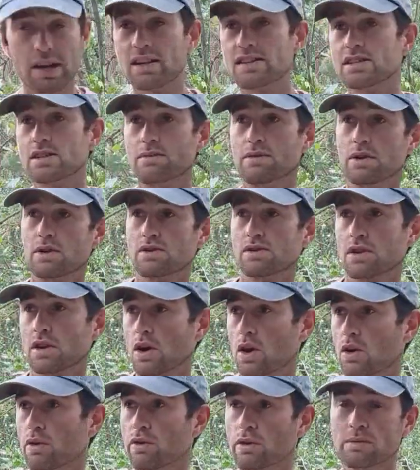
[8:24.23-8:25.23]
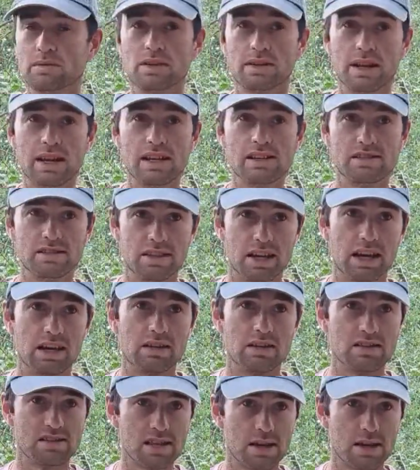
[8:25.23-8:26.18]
tens of years ago from today's date,